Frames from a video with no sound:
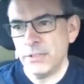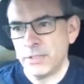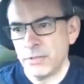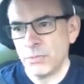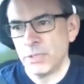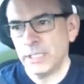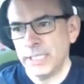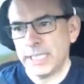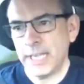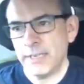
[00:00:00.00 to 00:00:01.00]
is that
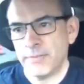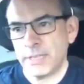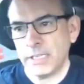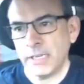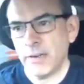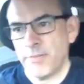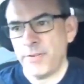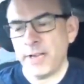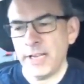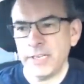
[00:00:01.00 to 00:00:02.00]
you can really kind
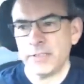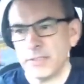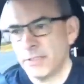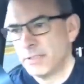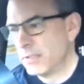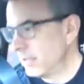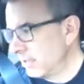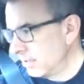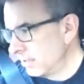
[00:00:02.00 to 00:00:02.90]
of clarify